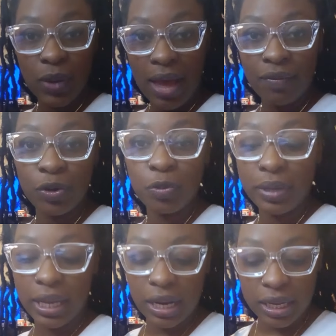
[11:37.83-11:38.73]
to have a new
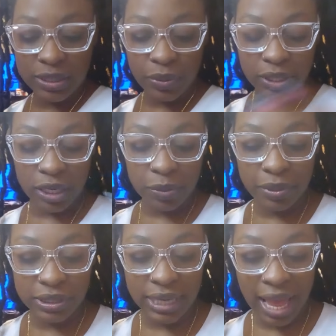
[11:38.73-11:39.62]
beginning doesn't want the other
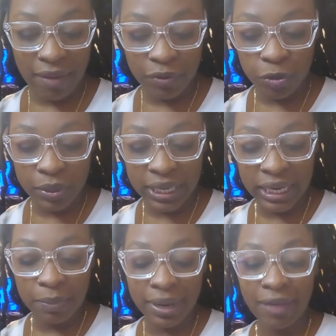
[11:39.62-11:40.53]
person to have a new
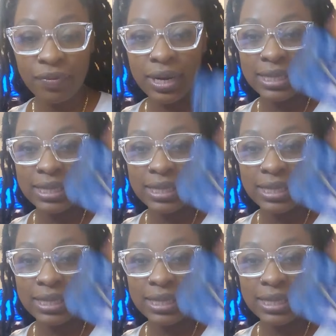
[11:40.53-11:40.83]
beginning but i feel